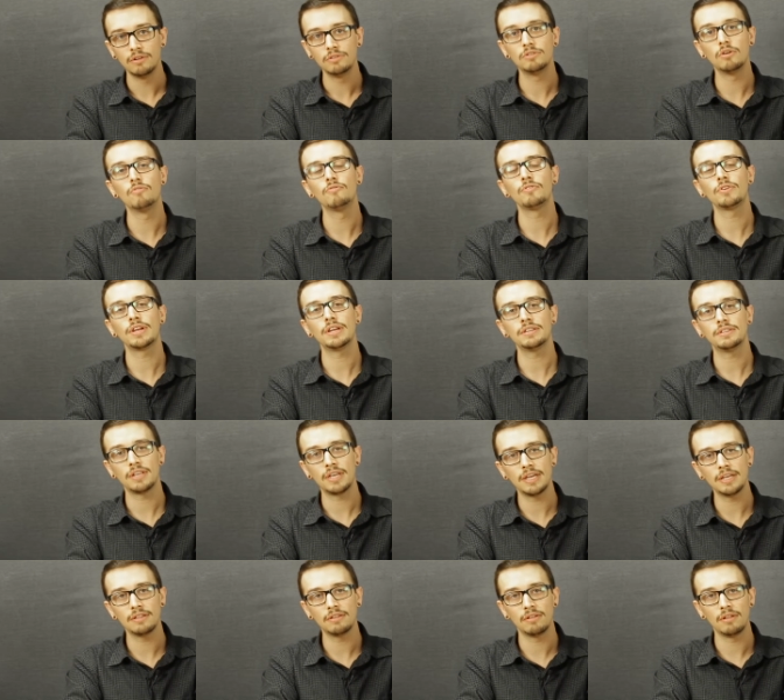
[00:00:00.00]
Don't forget to
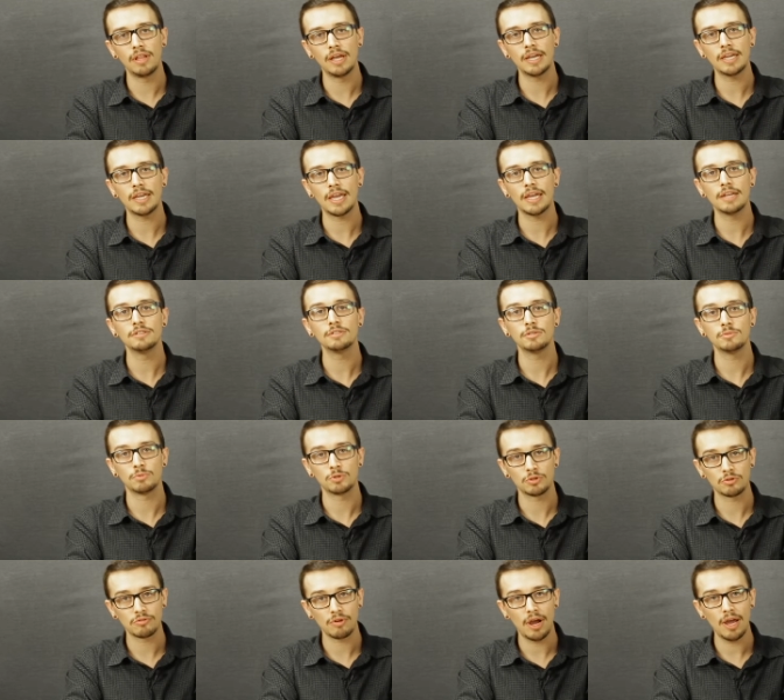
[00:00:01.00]
hit the like and
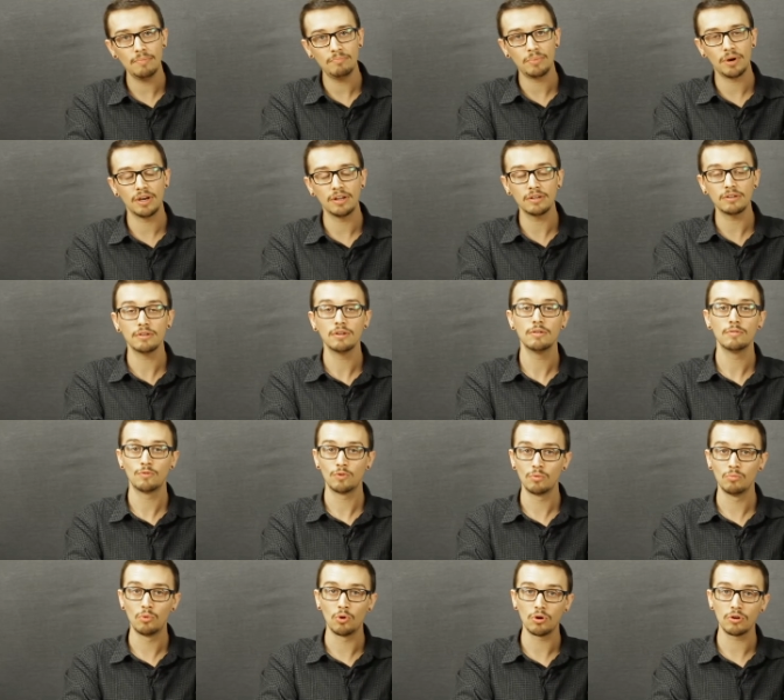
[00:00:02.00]
subscribe button
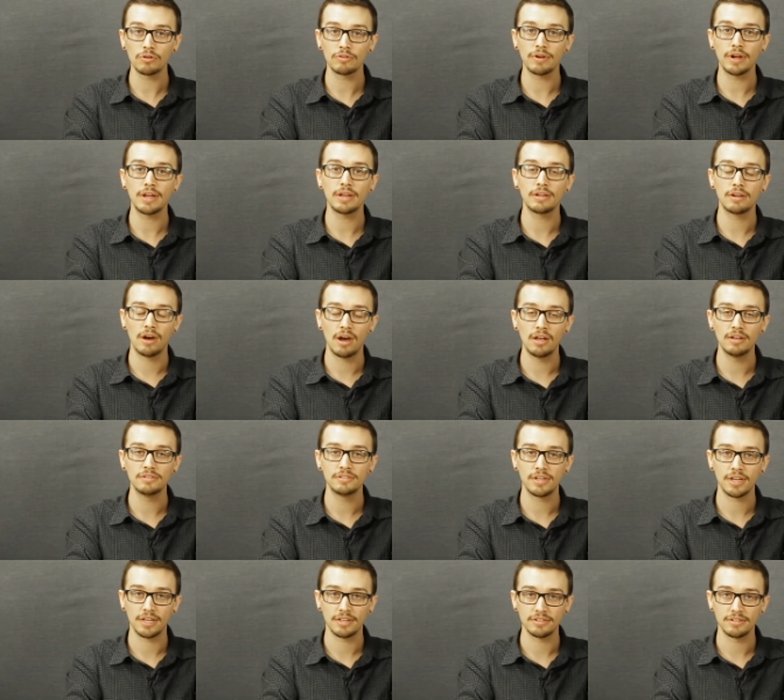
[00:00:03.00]
for more great
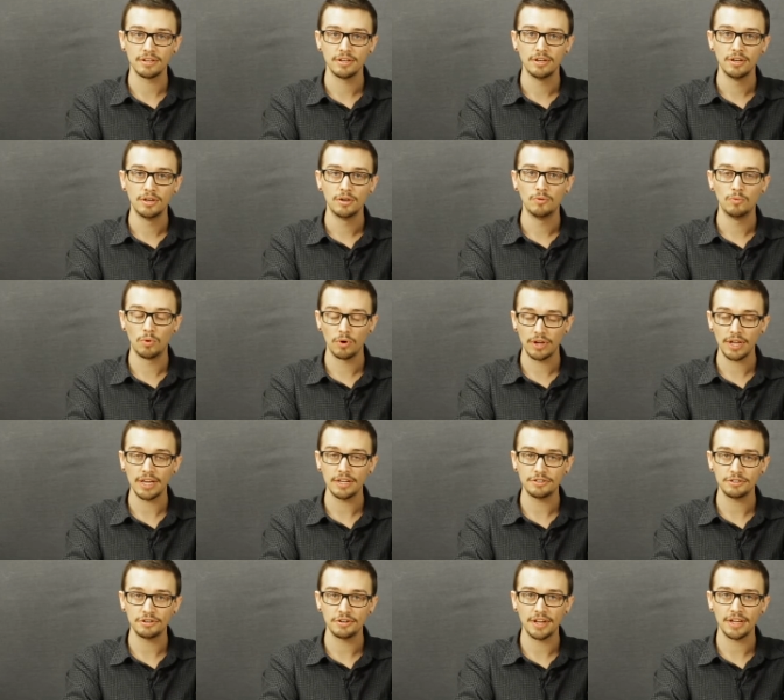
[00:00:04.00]
content. We'll
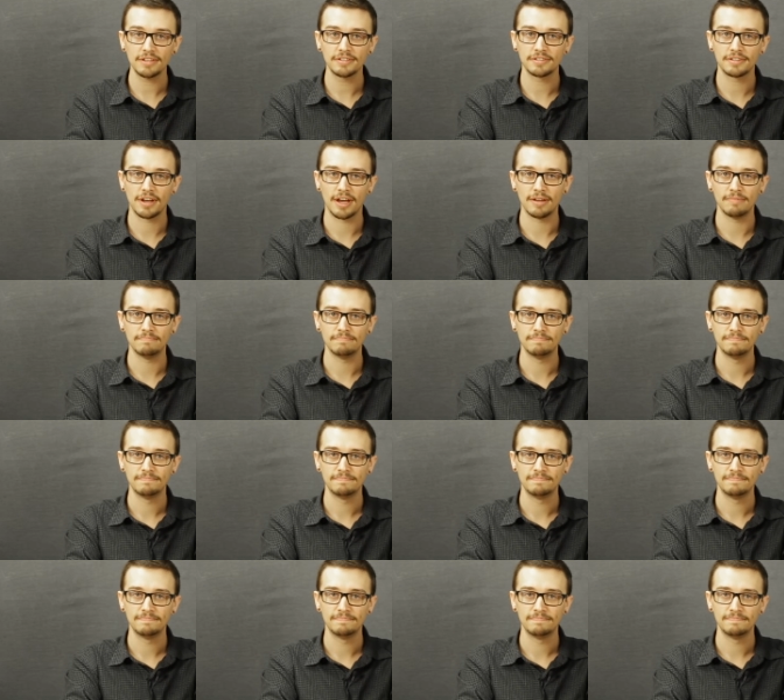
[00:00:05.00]
catch you next time.